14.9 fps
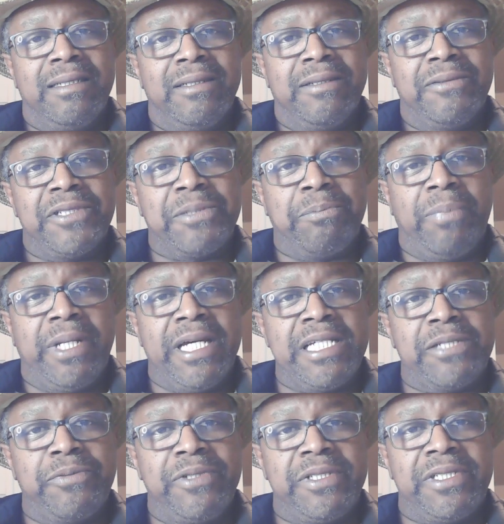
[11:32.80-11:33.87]
was
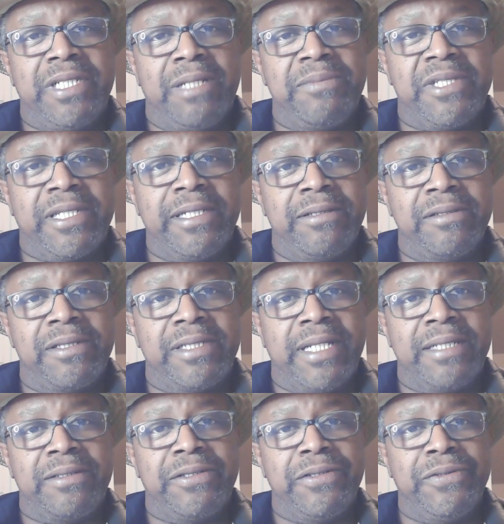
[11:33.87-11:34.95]
blessed with some skill
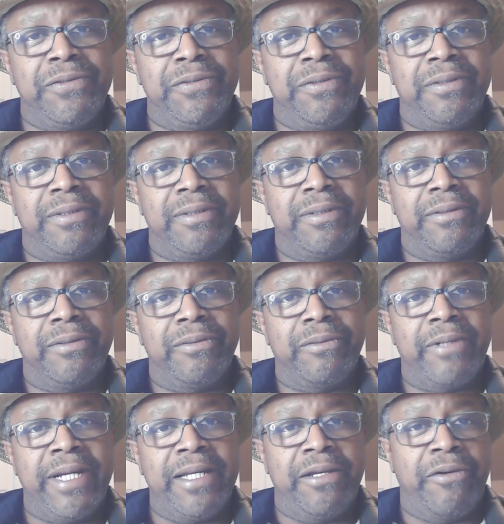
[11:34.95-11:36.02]
set to
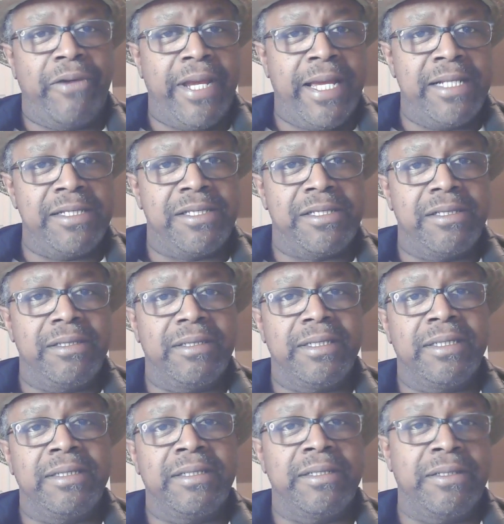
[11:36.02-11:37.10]
write grants,
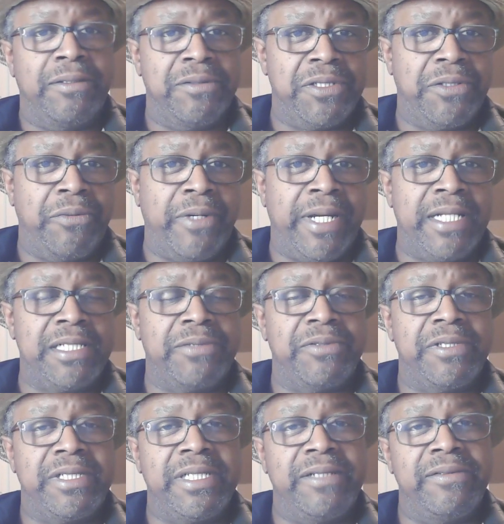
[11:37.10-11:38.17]
and in those grants
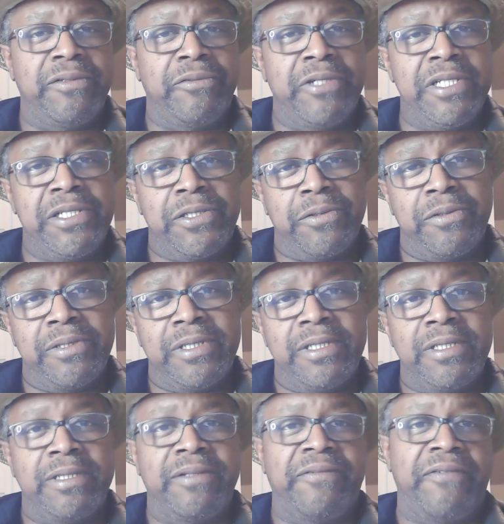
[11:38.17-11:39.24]
receive the
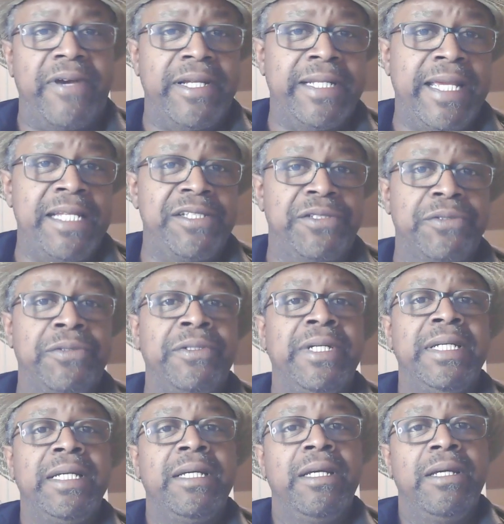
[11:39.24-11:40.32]
resources, the financial
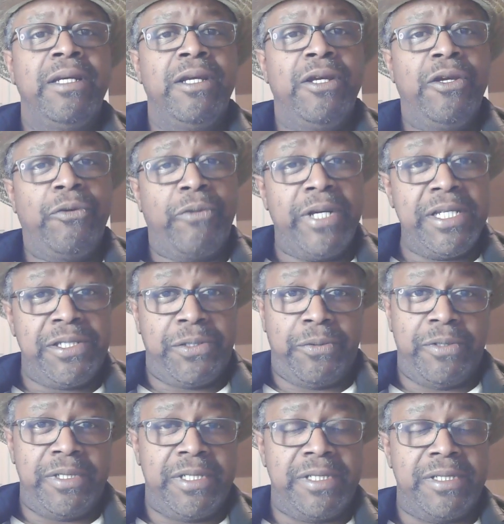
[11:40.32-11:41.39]

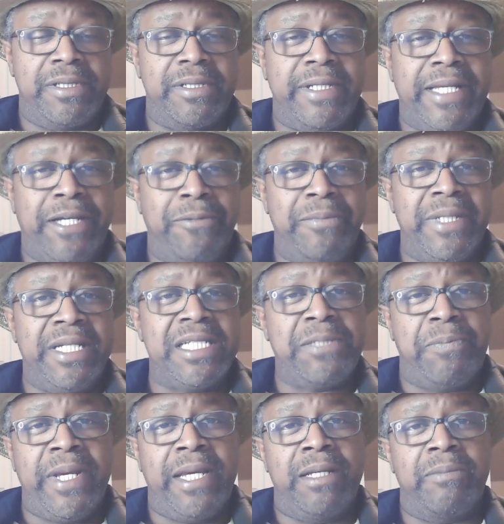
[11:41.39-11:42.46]
resources to help me
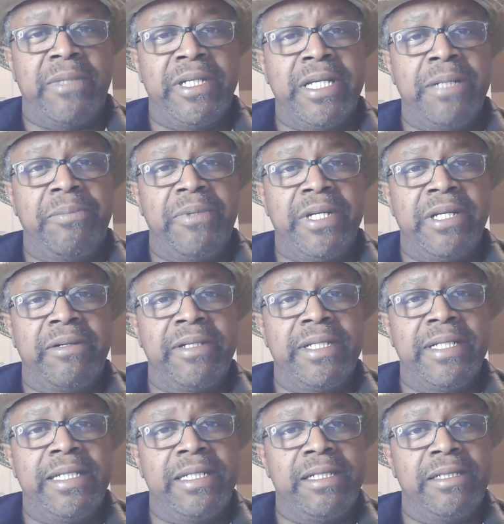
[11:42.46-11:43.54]
expand my apiary to
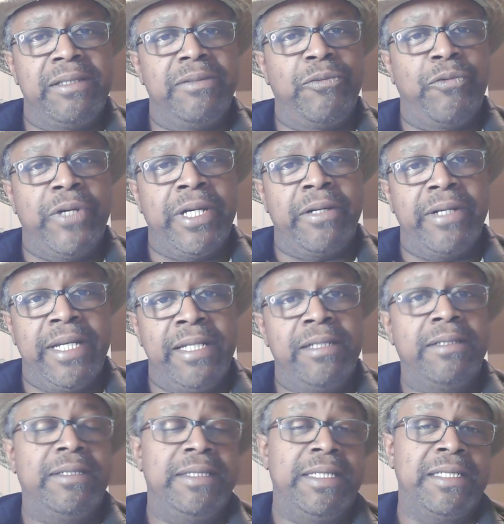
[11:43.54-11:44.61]
get it where it
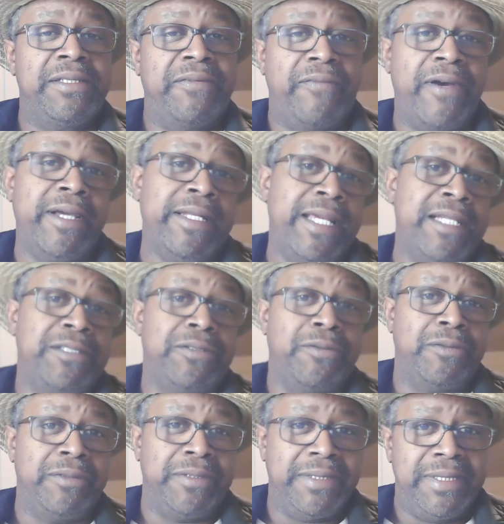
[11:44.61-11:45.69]
is financially